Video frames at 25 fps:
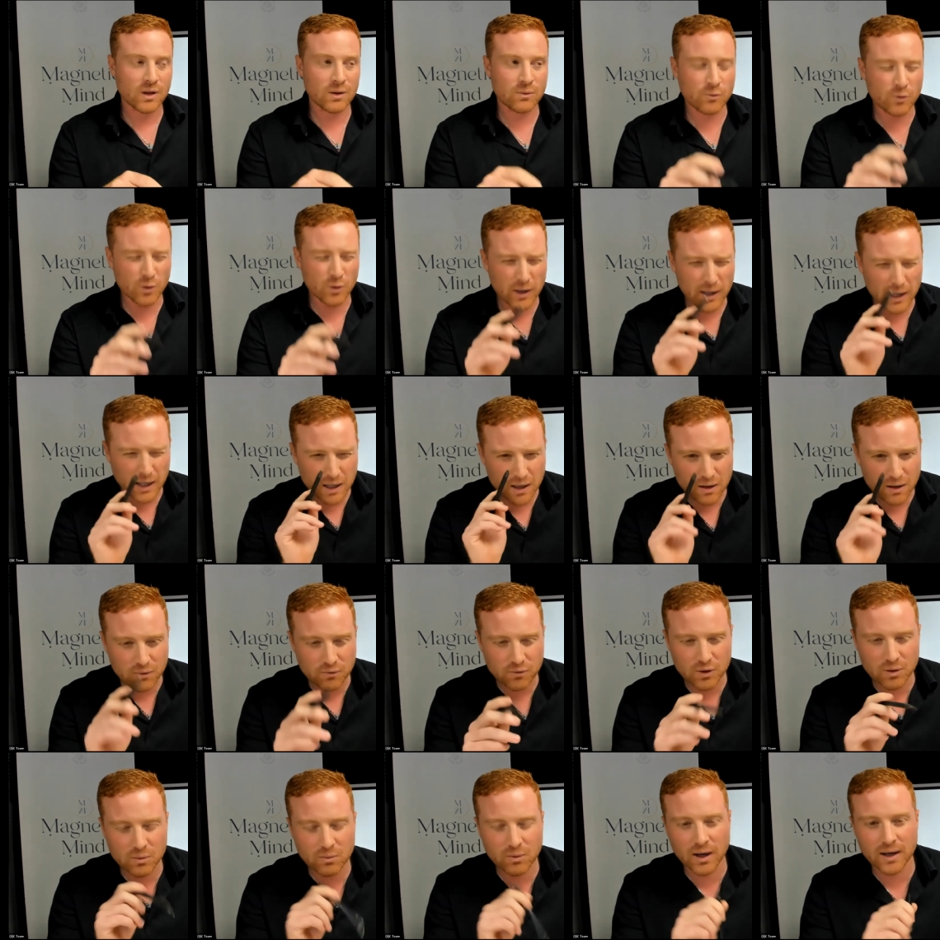for
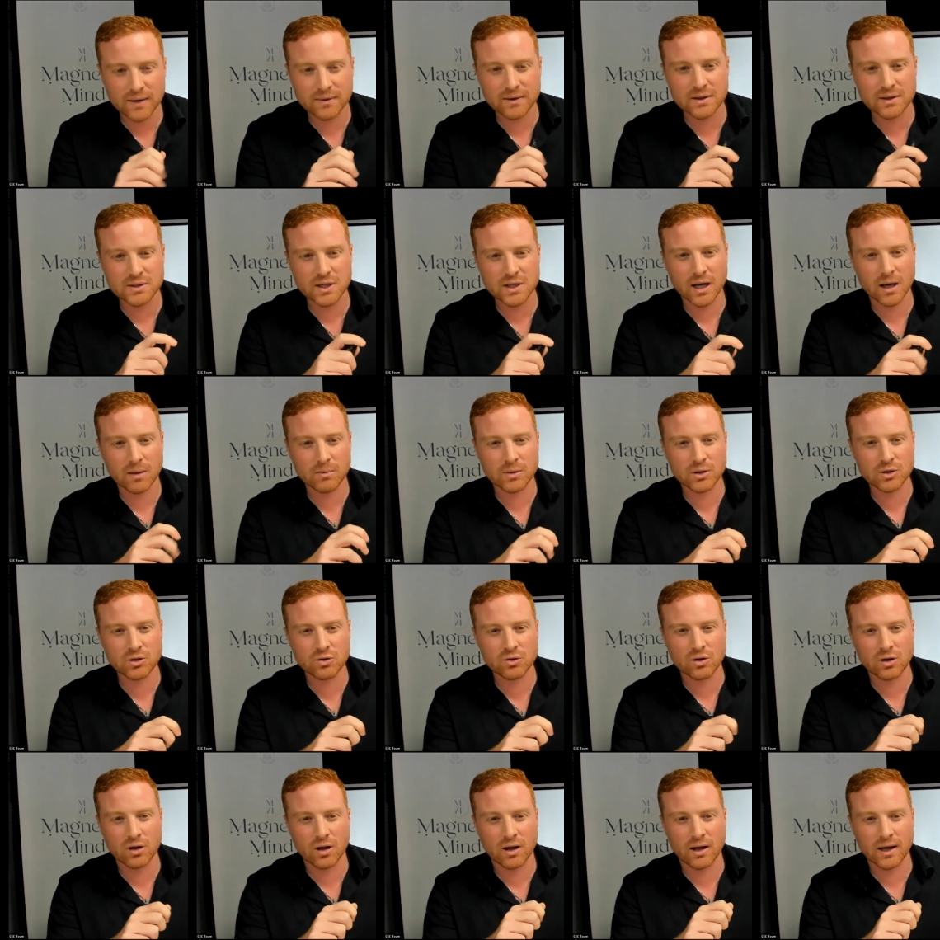everyone that's come in
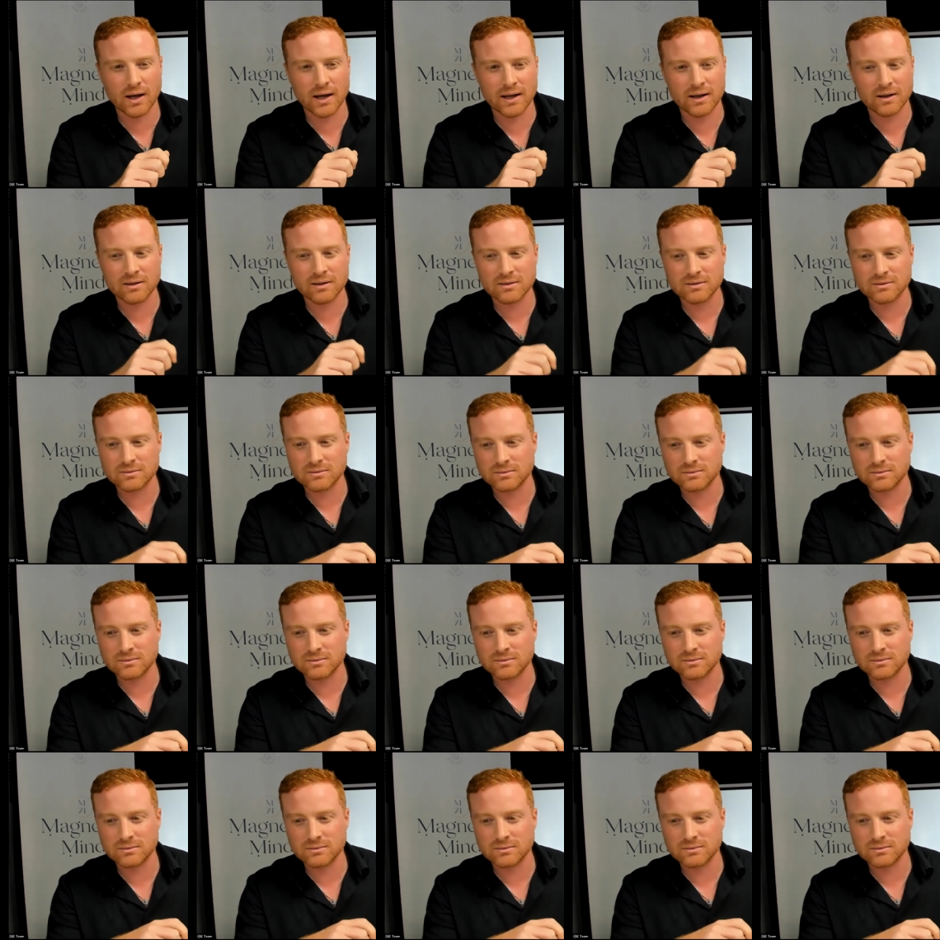your line,